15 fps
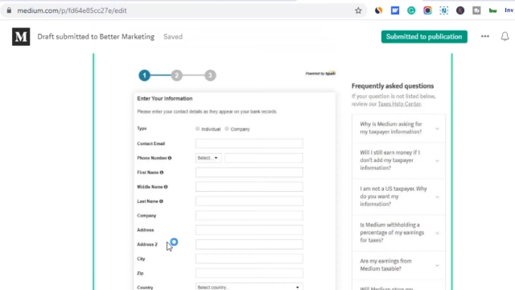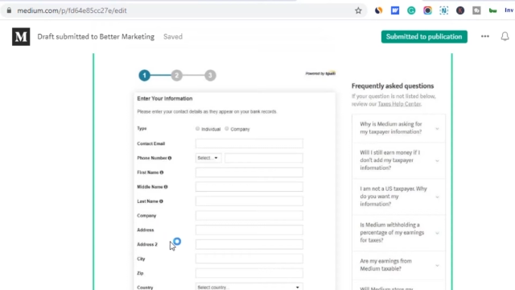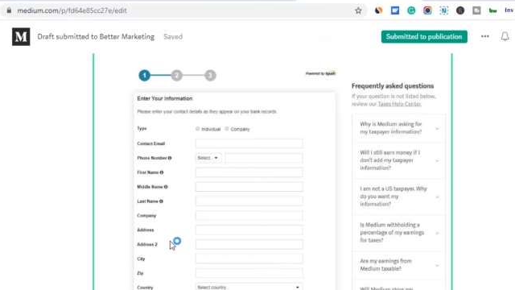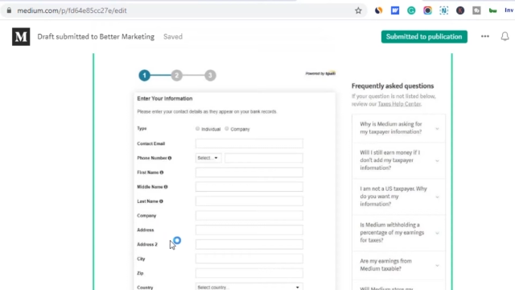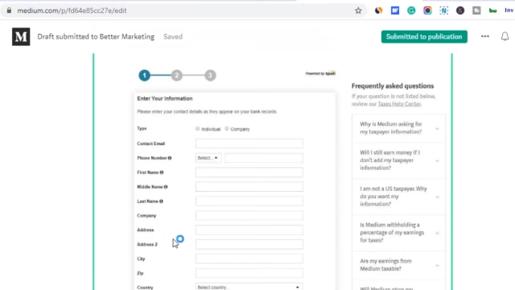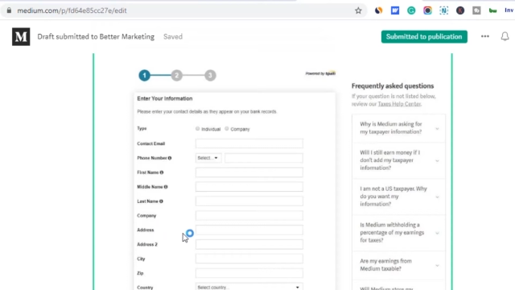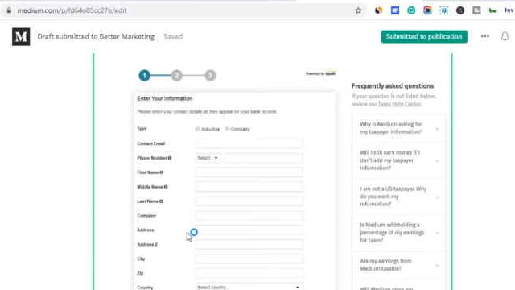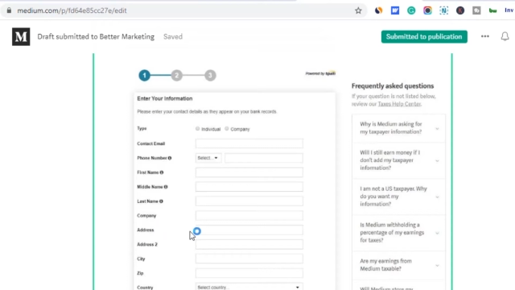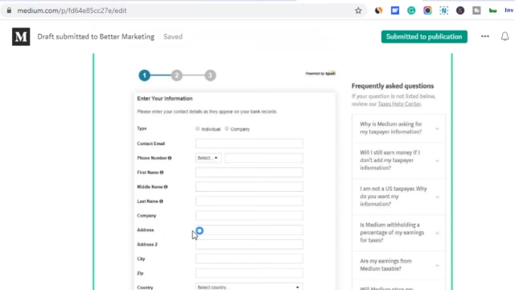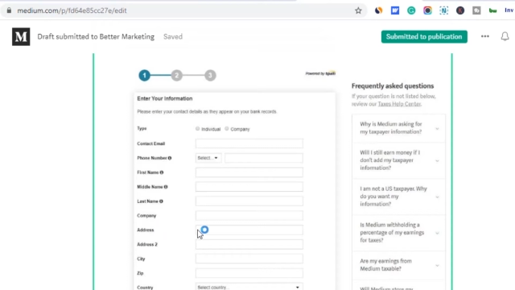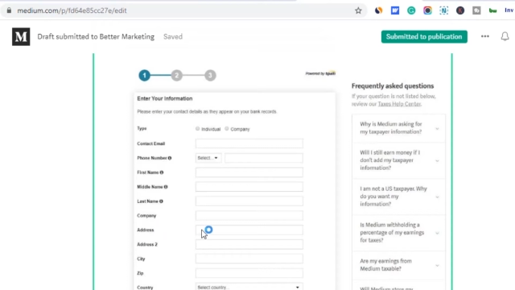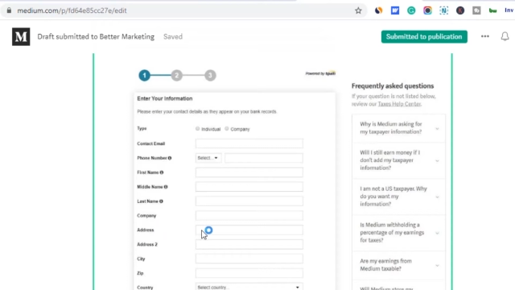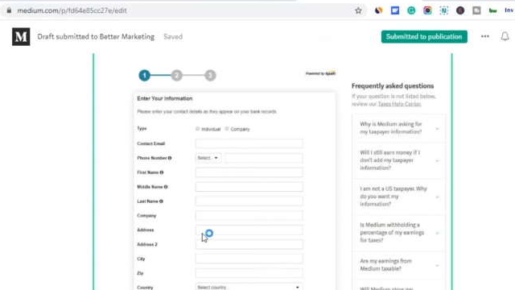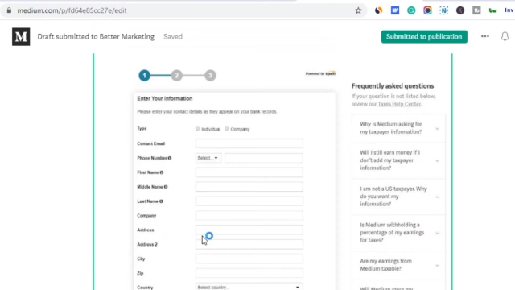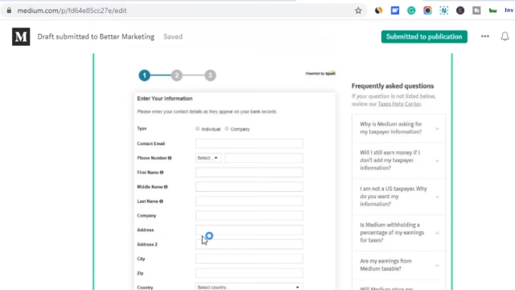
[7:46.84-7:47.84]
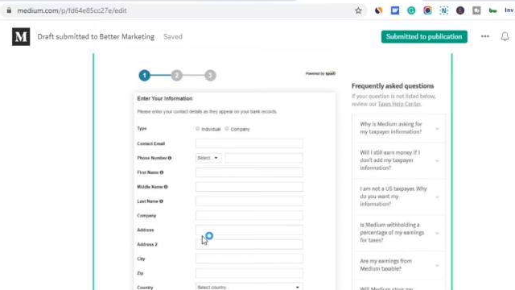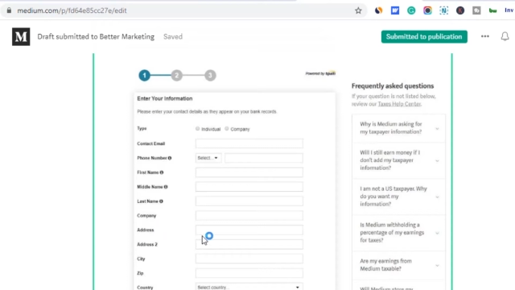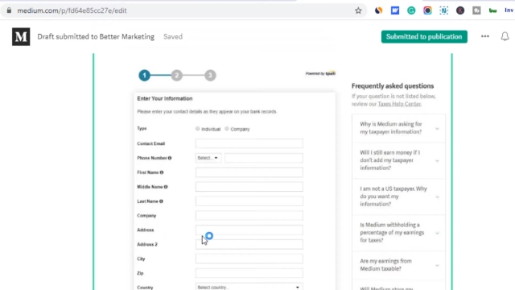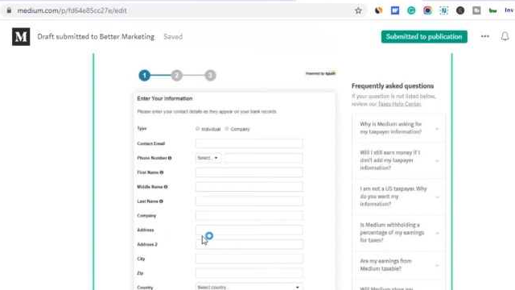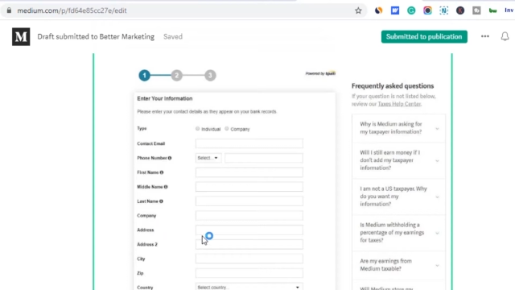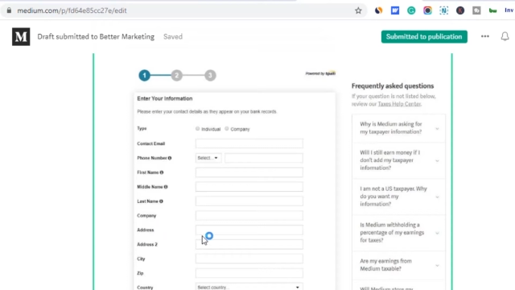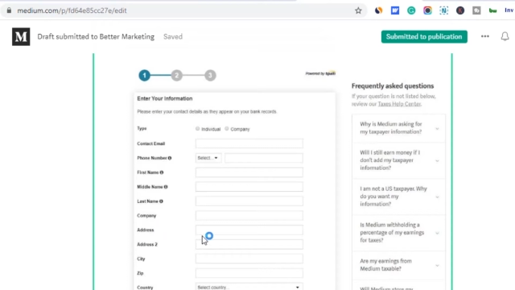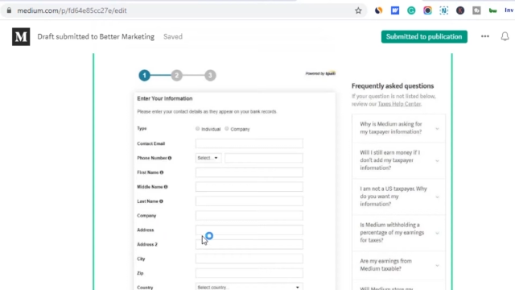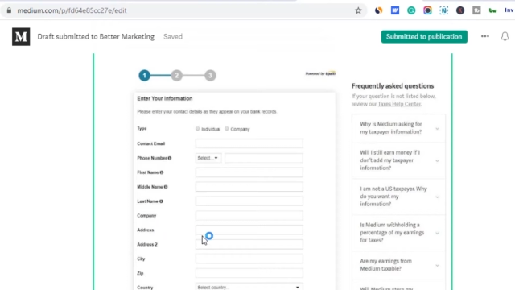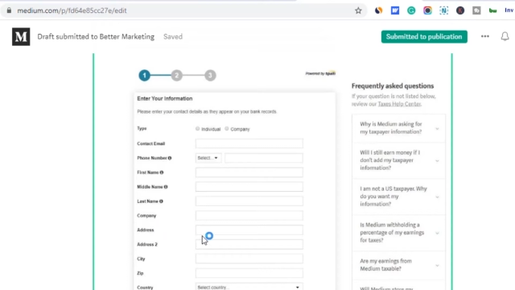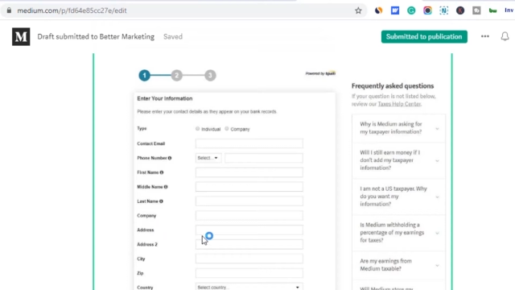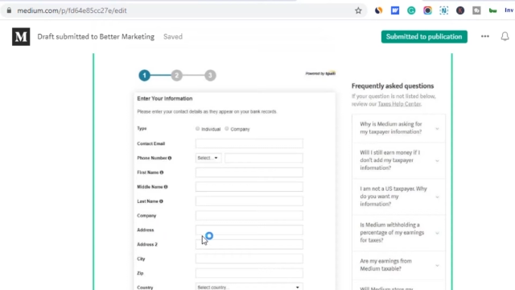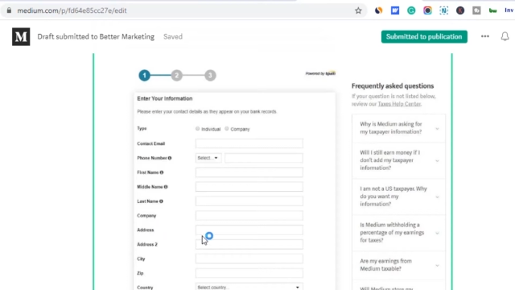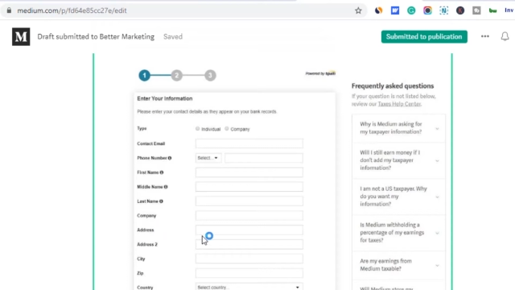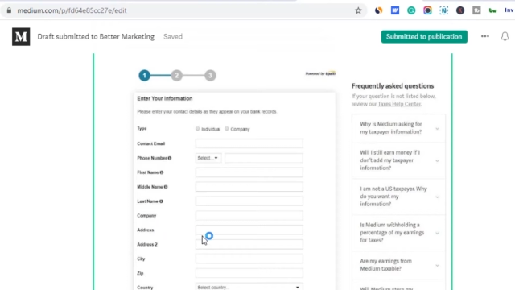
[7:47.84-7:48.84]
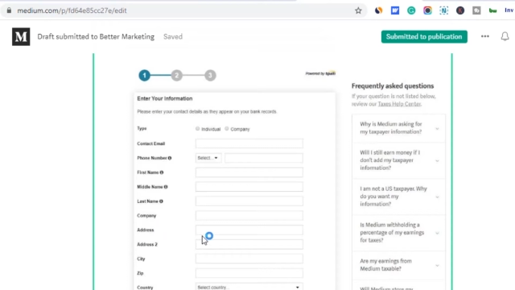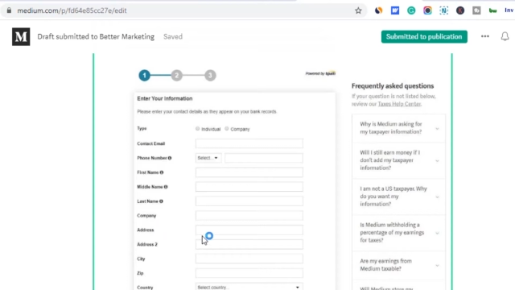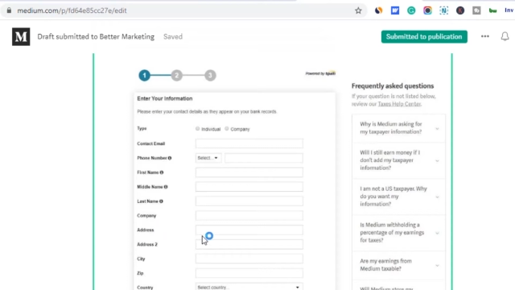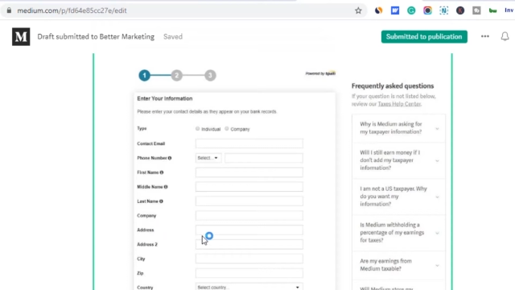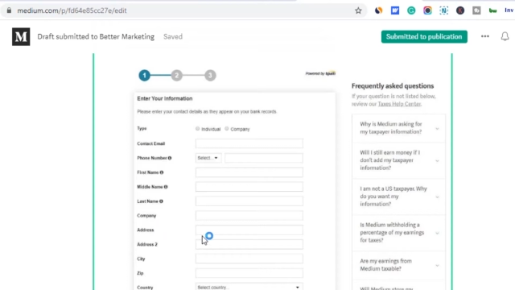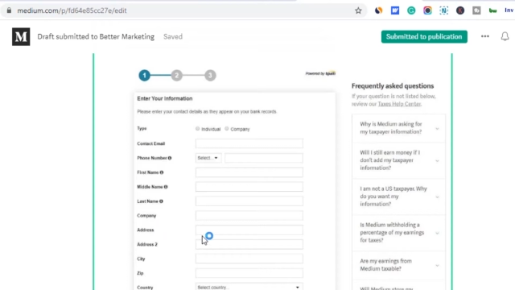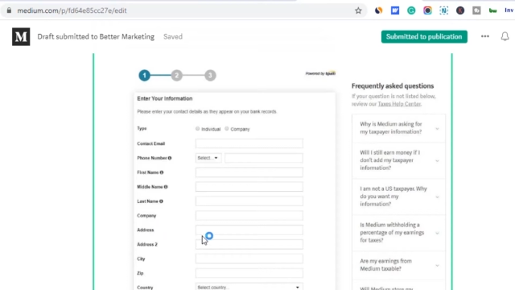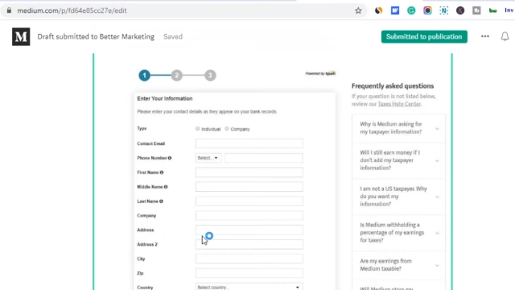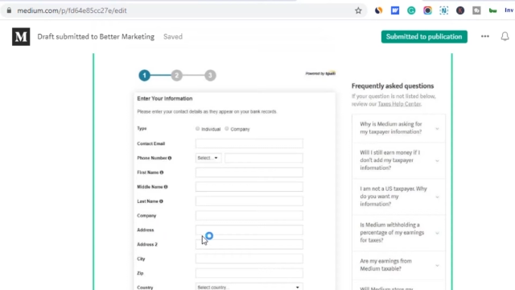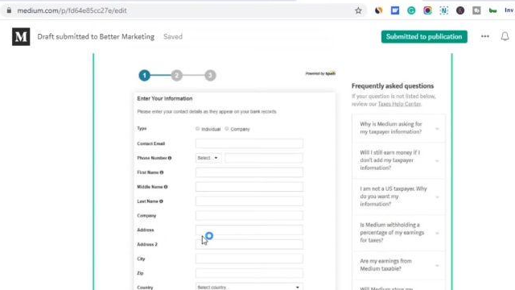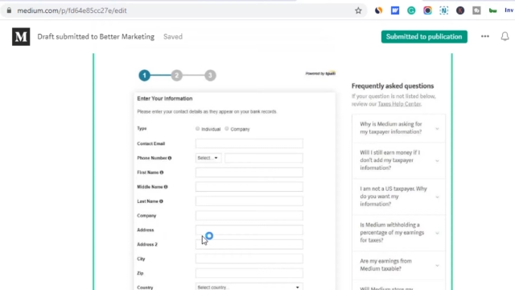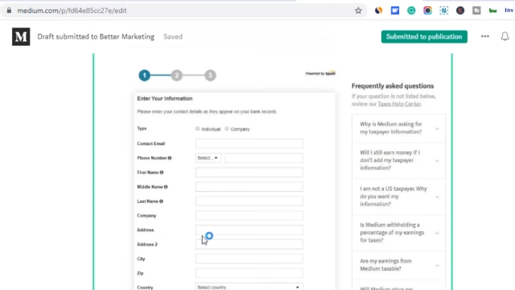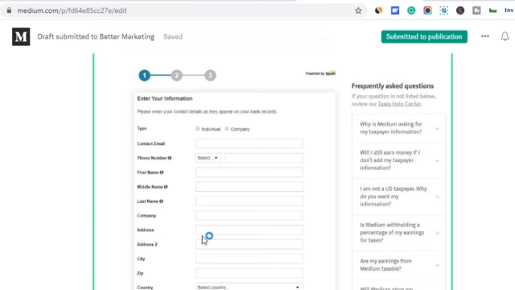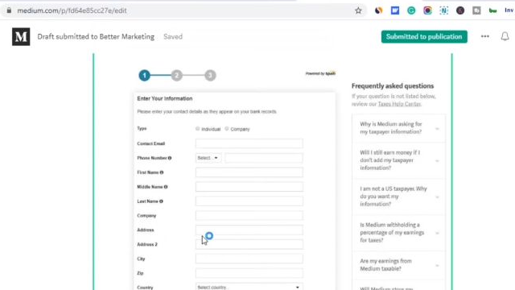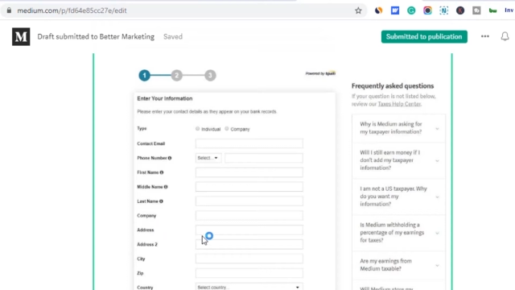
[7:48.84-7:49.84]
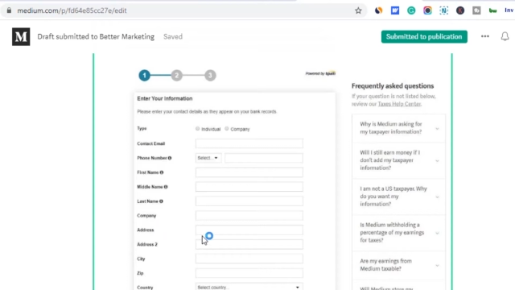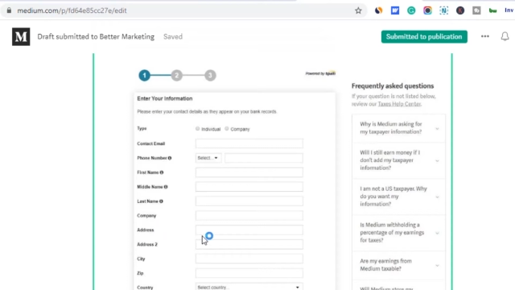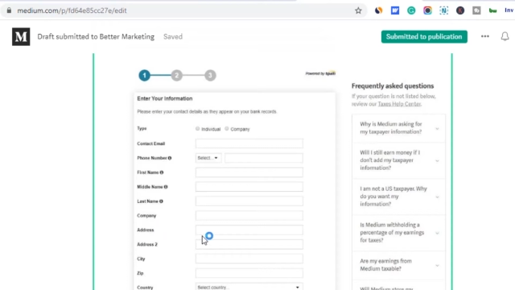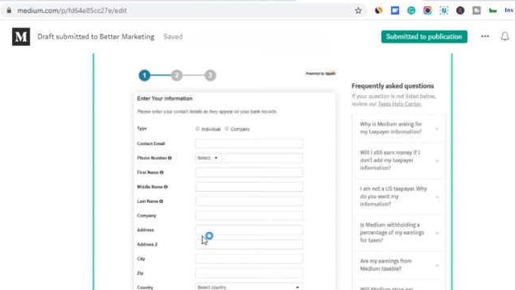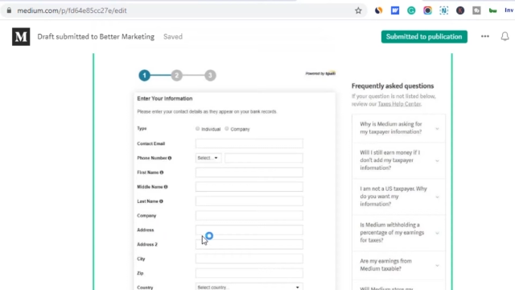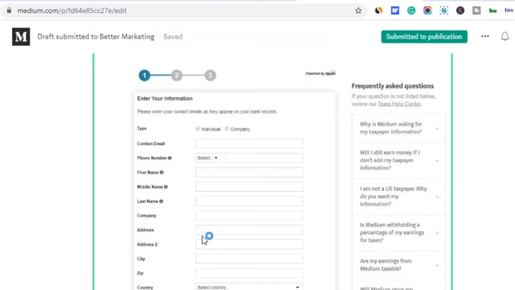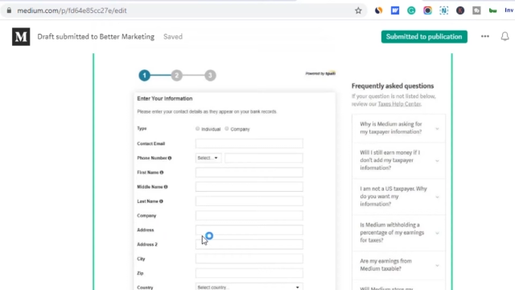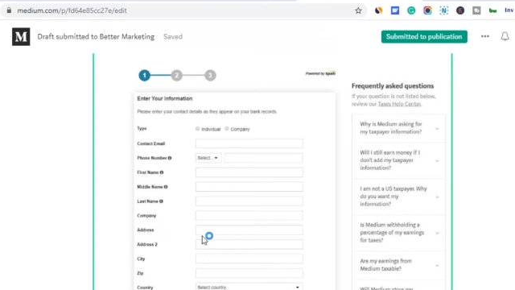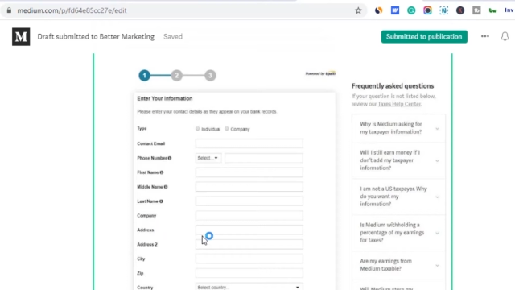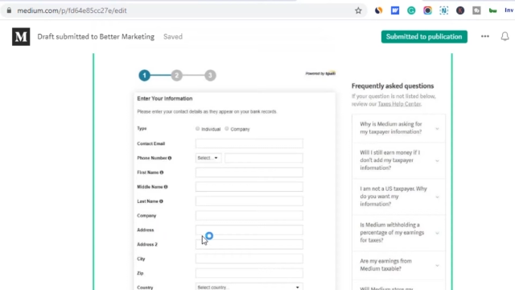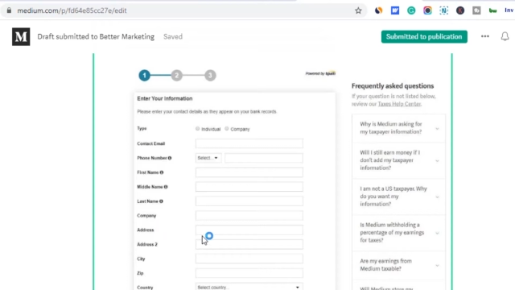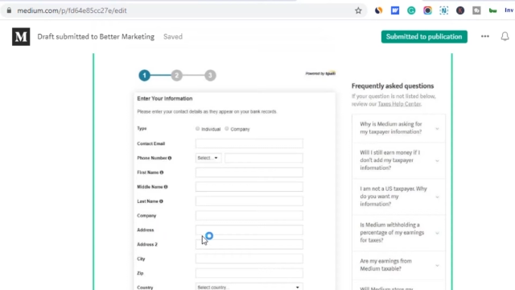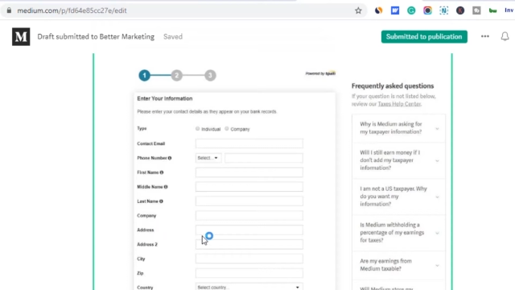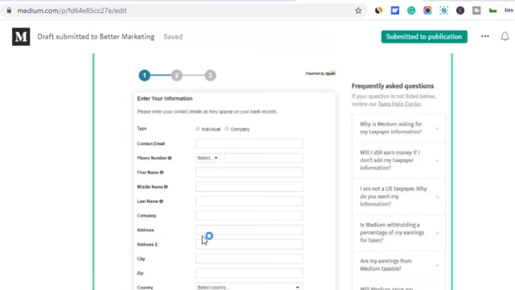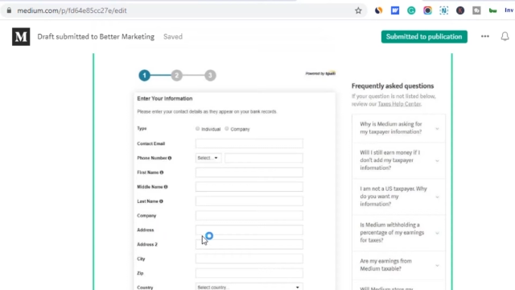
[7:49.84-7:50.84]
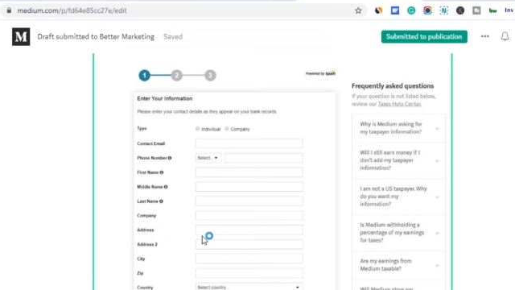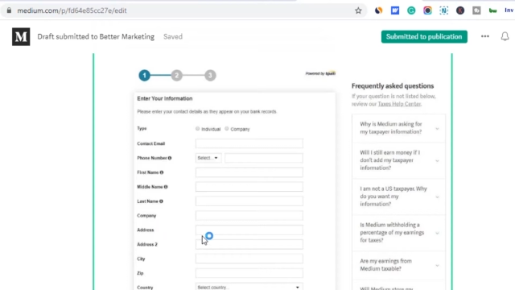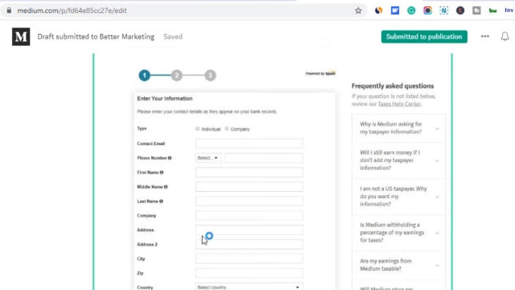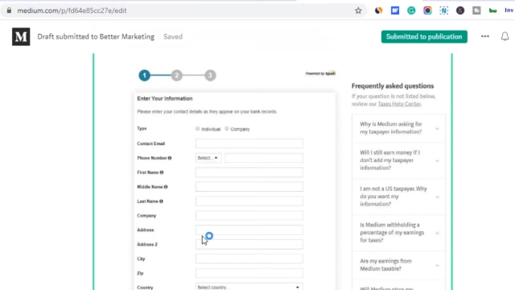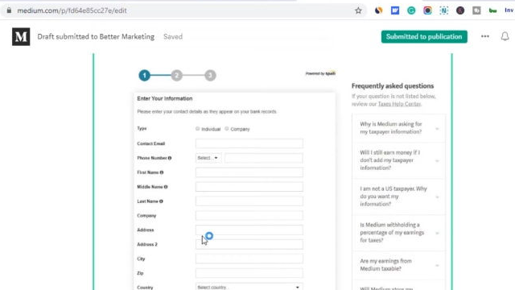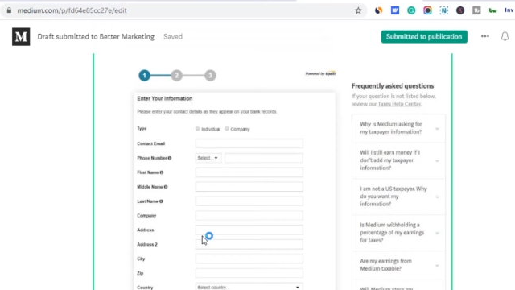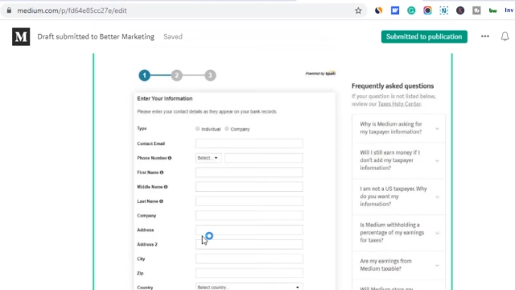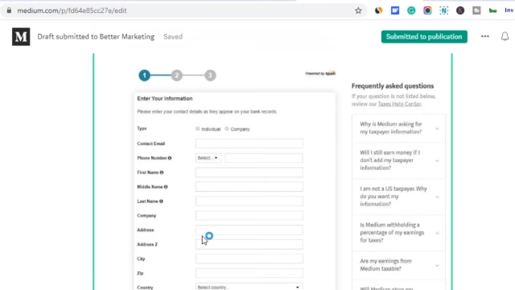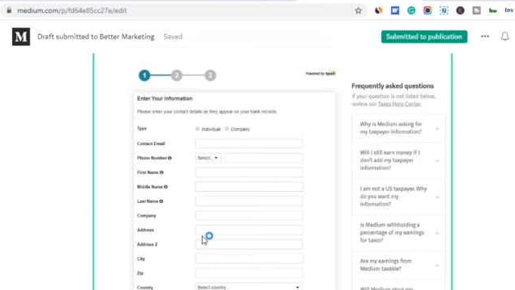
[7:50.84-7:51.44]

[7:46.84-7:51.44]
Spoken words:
(no speaker visible)